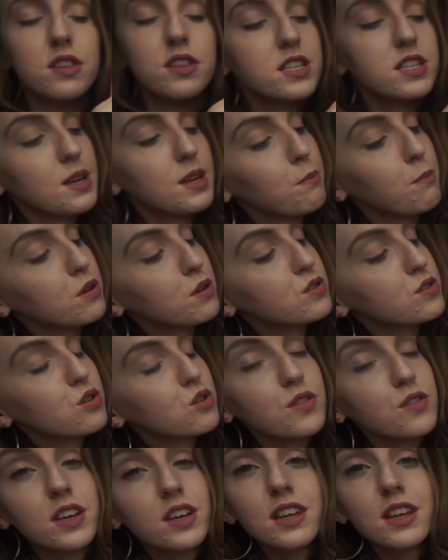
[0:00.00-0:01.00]
the symbols
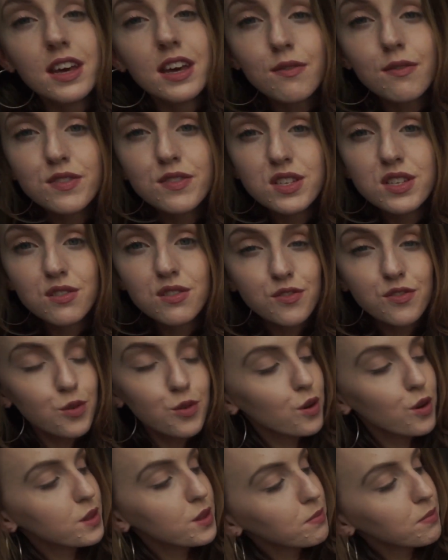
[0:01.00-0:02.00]
or the glyphs
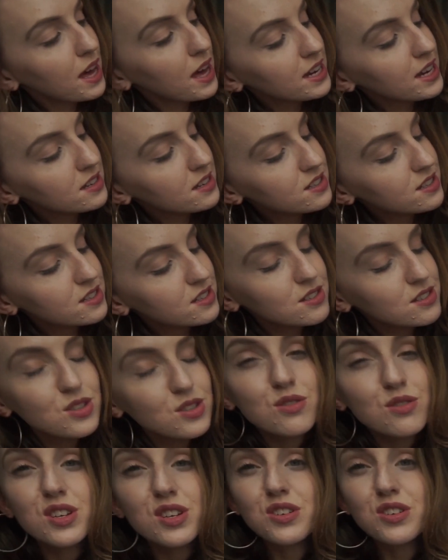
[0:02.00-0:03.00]
for the planets
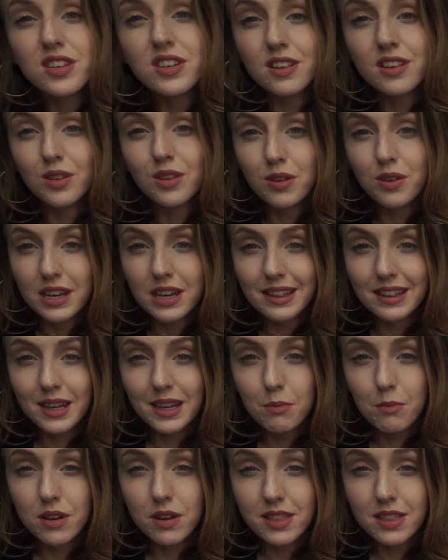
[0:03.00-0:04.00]
so that you can locate
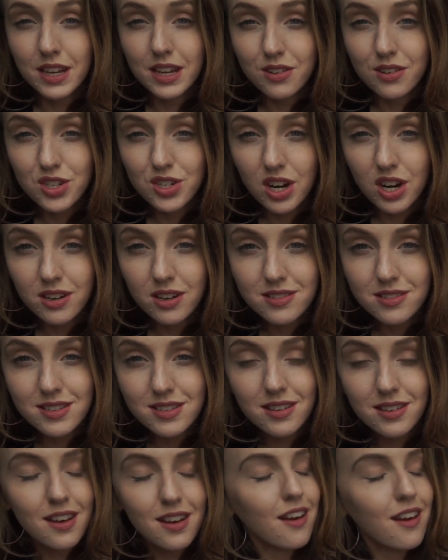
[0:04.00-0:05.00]
them within your
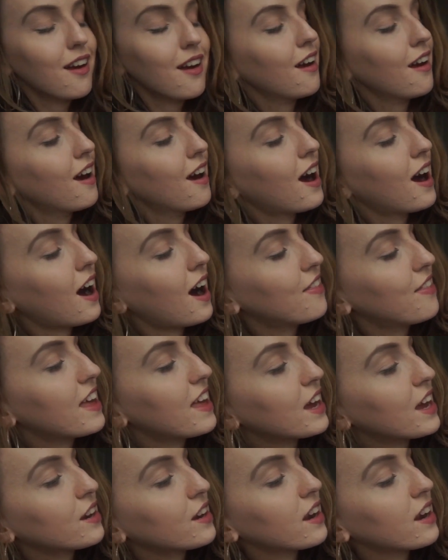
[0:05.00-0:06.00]
chart. And
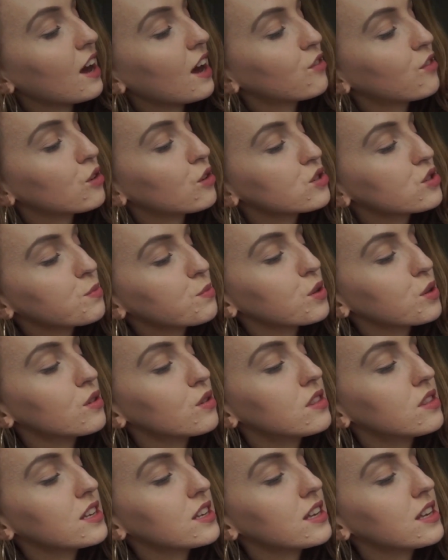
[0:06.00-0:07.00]
then I've also
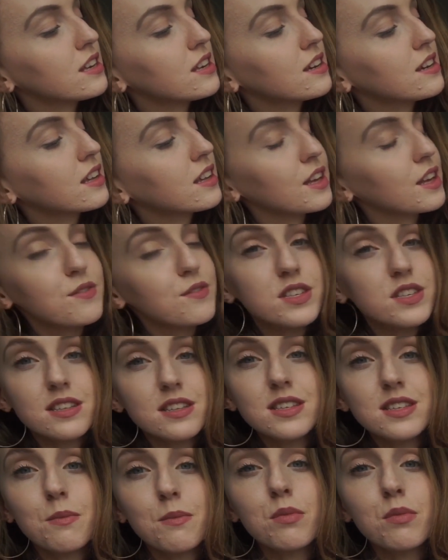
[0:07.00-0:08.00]
put the glyphs
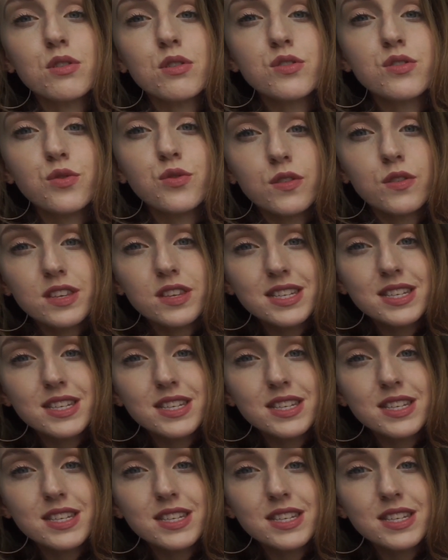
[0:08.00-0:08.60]
and symbols for the